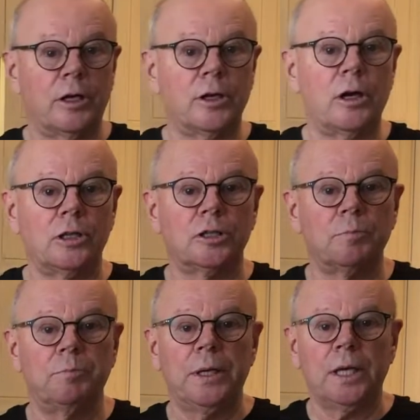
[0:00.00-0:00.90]
a nice
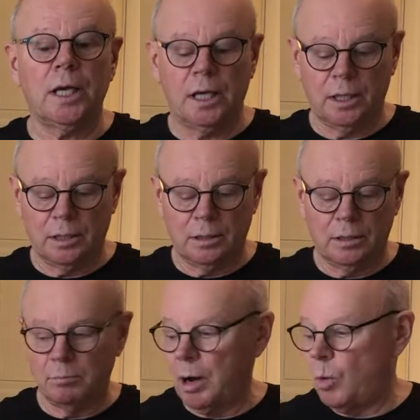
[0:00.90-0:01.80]
big
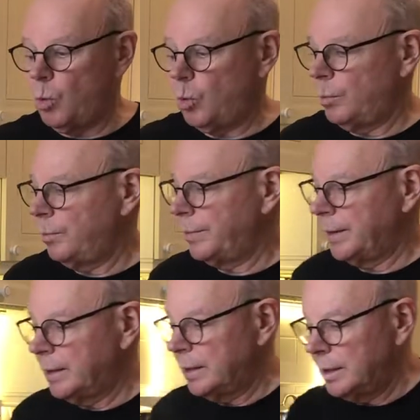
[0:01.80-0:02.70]
bowl,
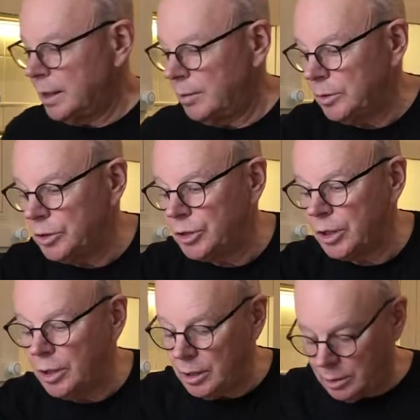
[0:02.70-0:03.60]
and we're just
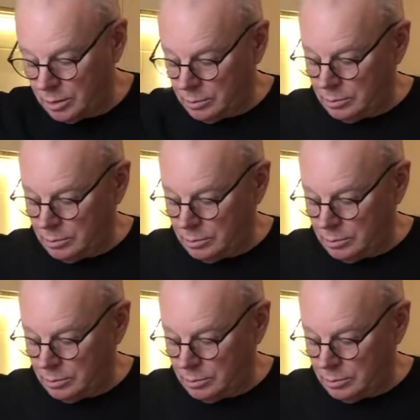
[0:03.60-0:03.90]
gonna